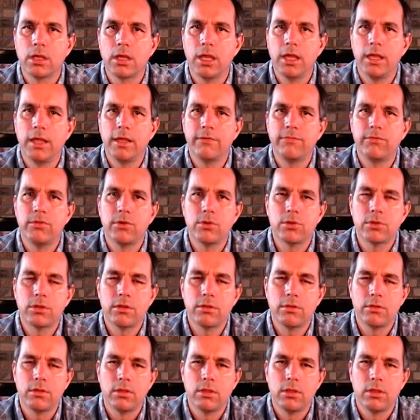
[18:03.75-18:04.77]
Okay, if there's
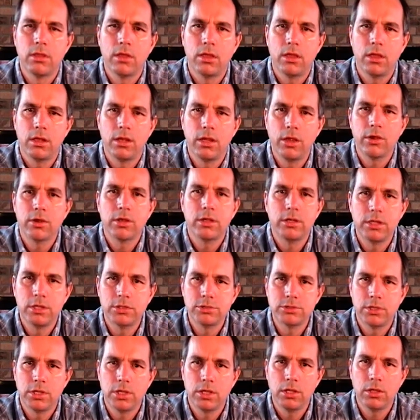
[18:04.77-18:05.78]
an air
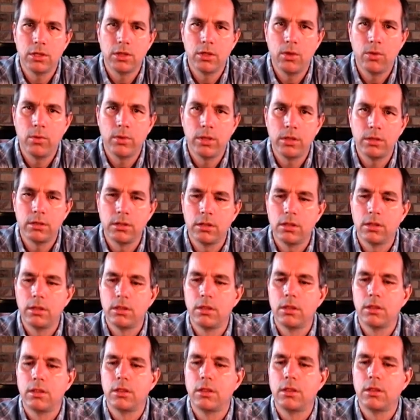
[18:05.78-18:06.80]
conditioning going,
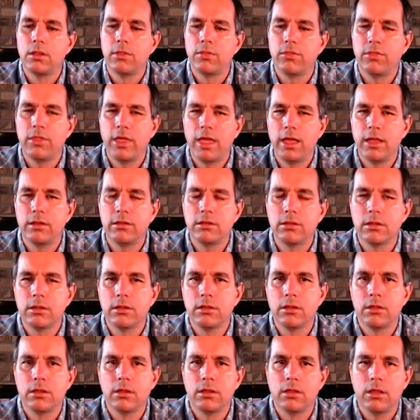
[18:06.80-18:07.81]
that
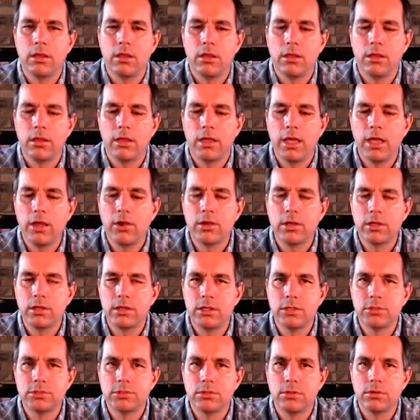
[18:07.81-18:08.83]
air
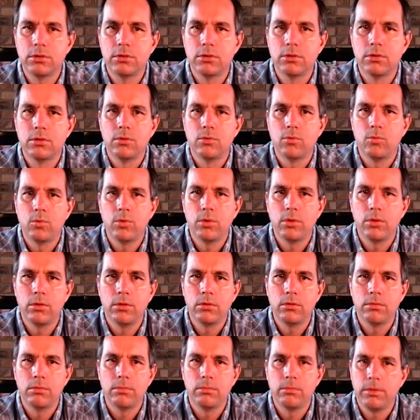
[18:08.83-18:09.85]
conditioner
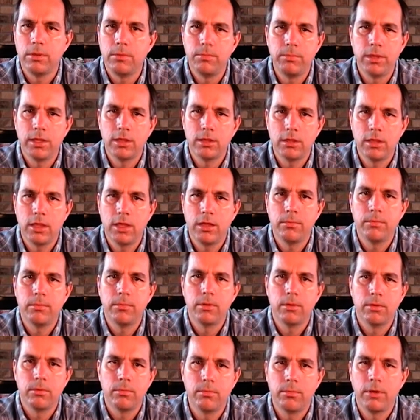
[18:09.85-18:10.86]
will be picked up
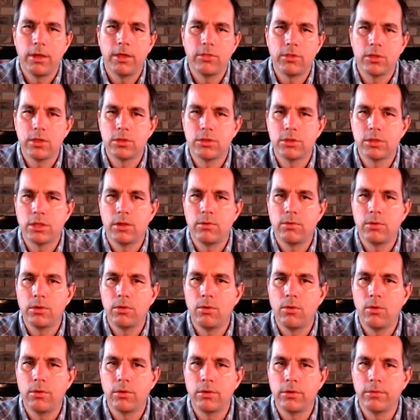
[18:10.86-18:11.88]
by the cassette
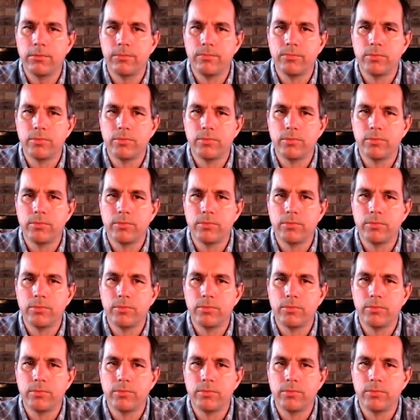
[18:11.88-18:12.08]
recorder.